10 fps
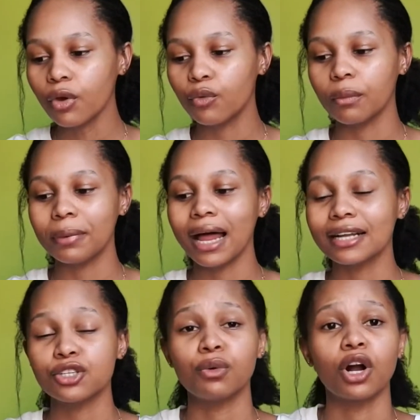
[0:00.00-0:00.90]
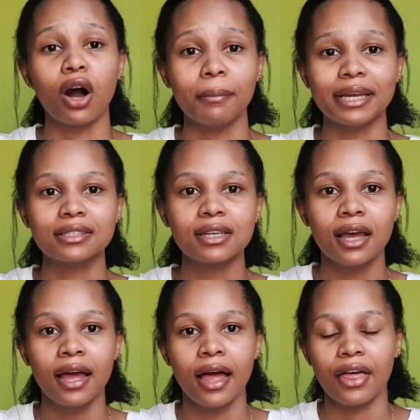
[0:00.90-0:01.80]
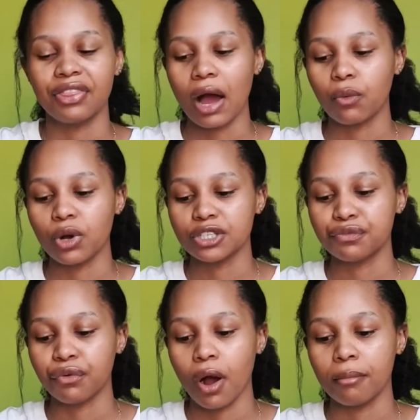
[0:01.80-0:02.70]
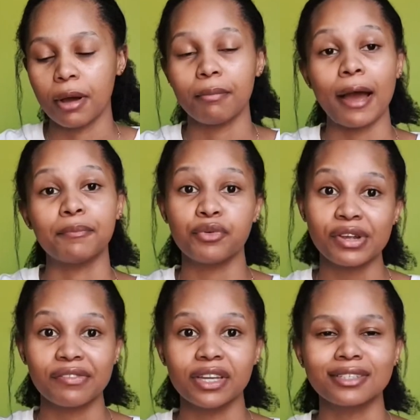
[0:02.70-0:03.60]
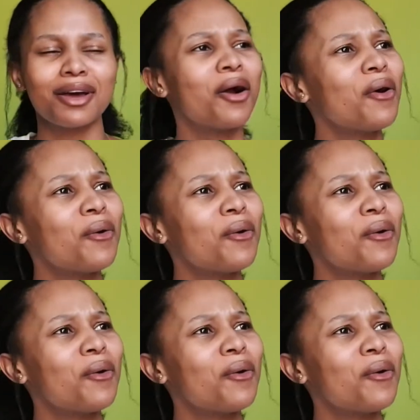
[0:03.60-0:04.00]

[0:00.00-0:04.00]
reply to a comment that was from my previous